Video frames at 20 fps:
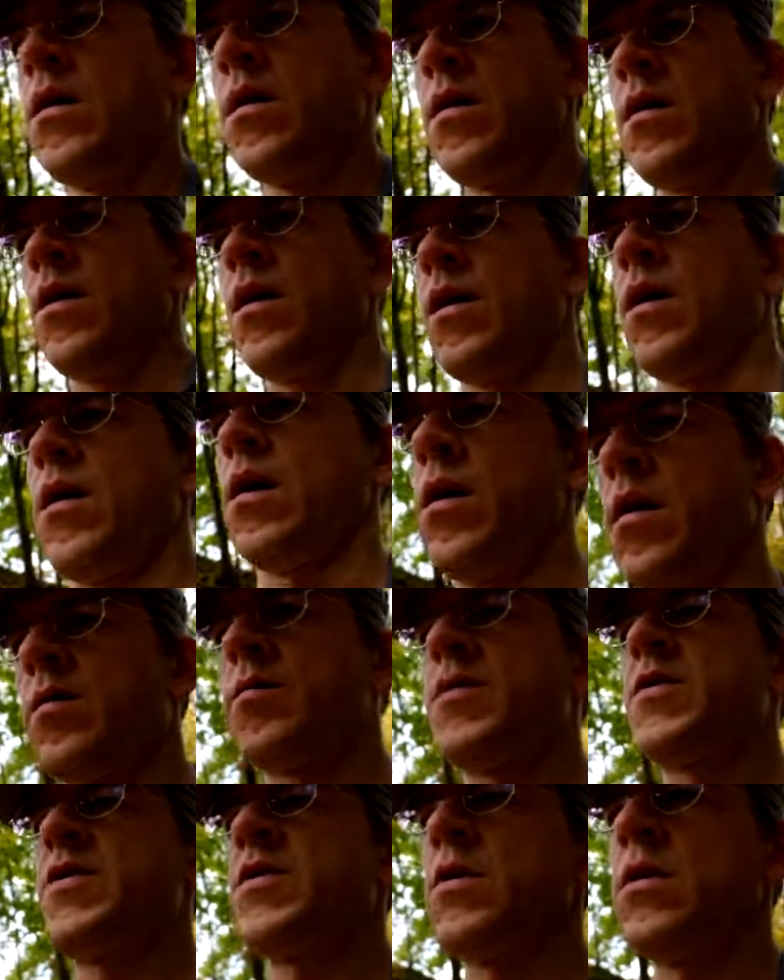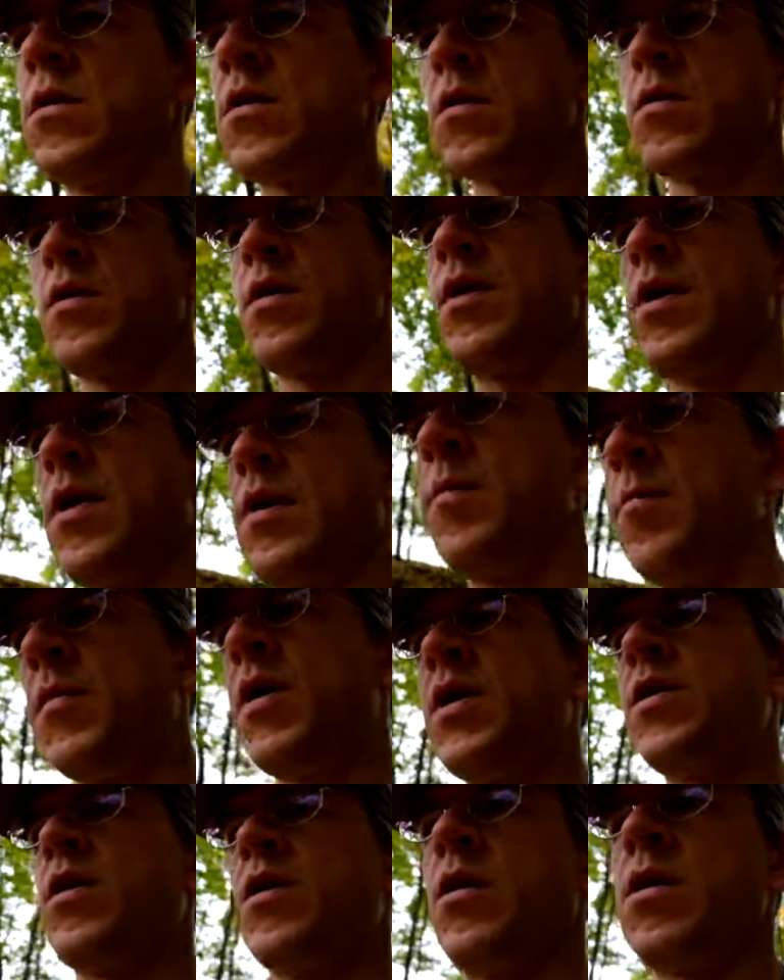I'm seeing
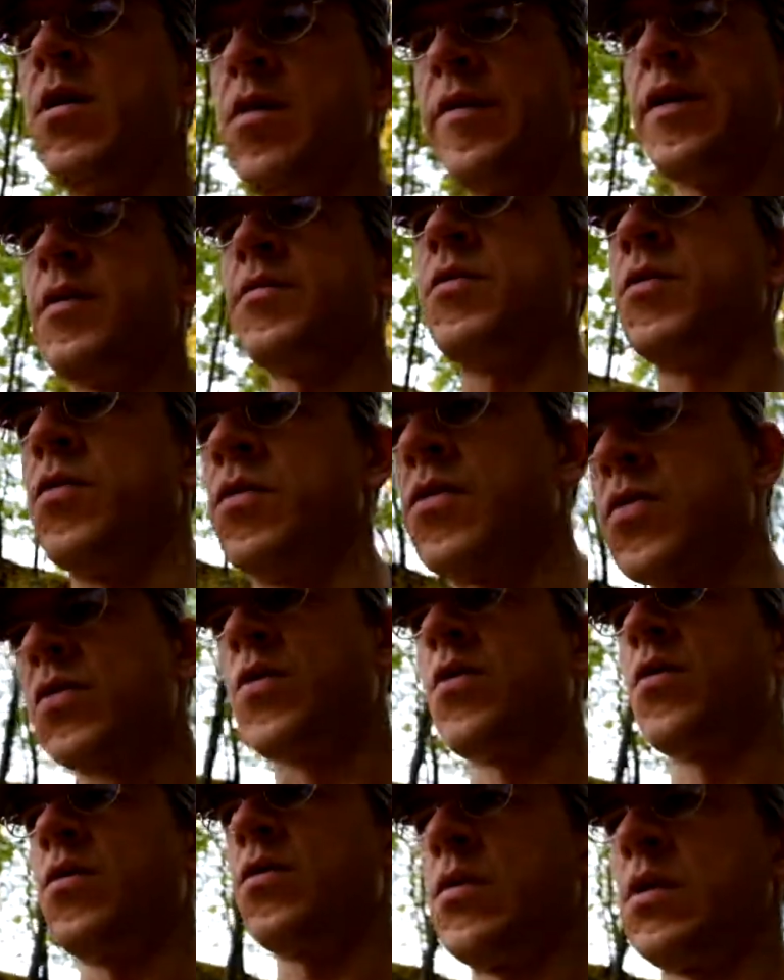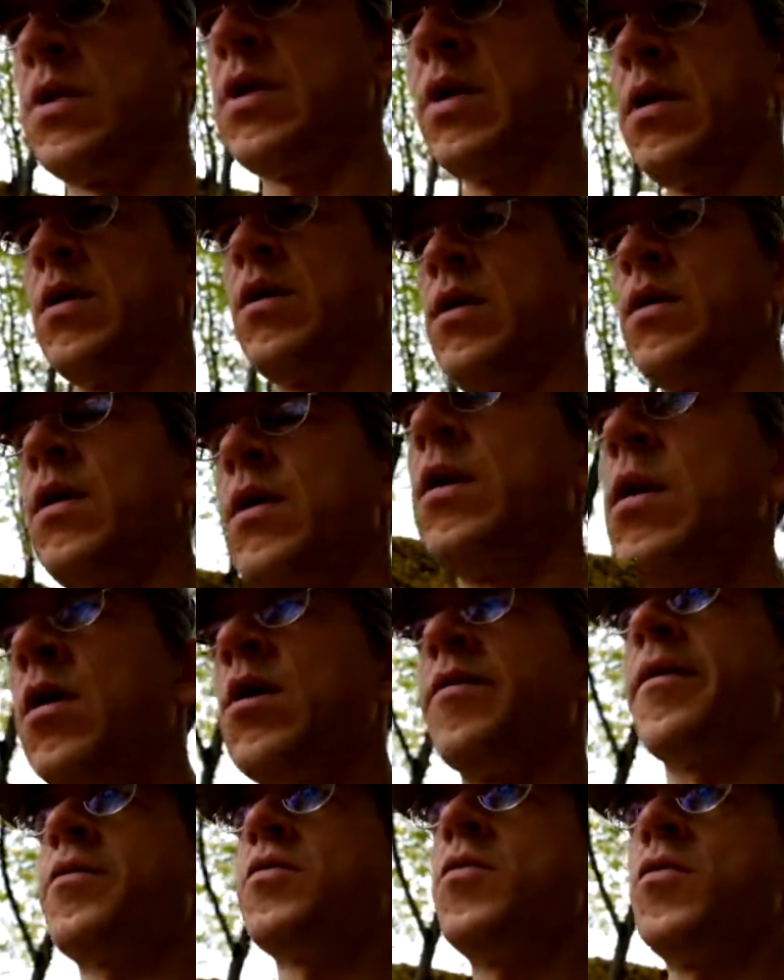many reviews on
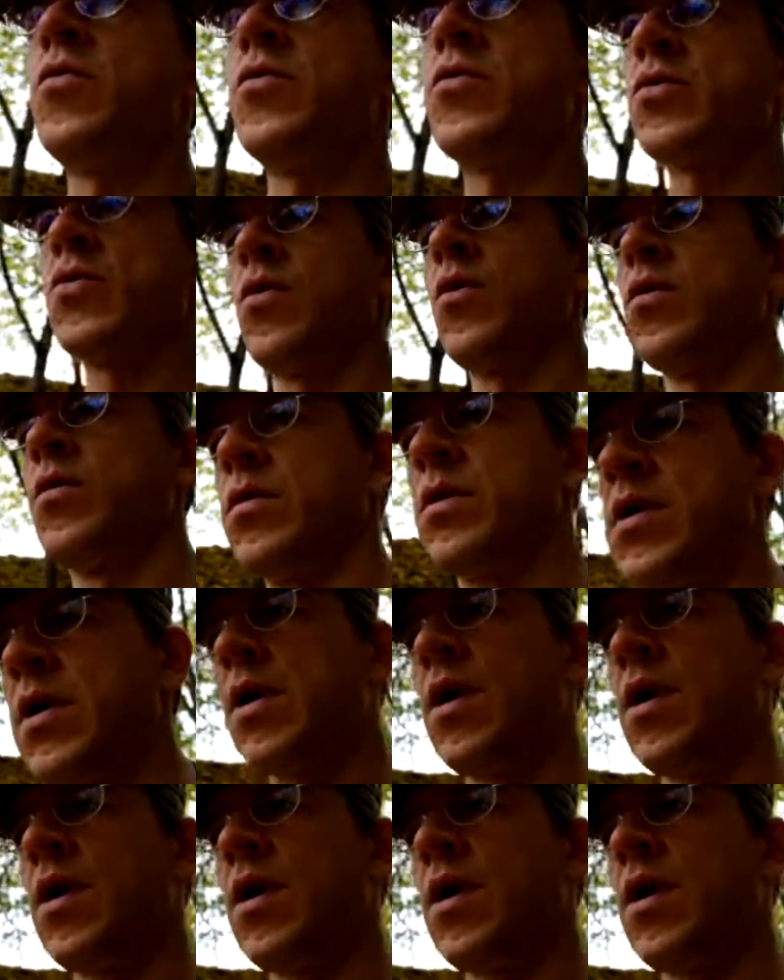the new and